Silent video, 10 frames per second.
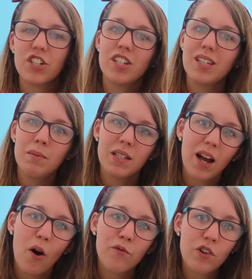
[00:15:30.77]
She seems to
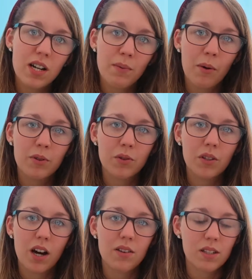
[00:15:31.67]
get on really well with all
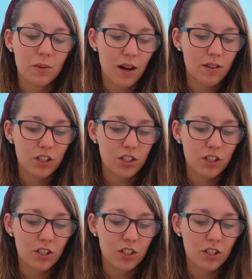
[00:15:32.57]
the girls as well.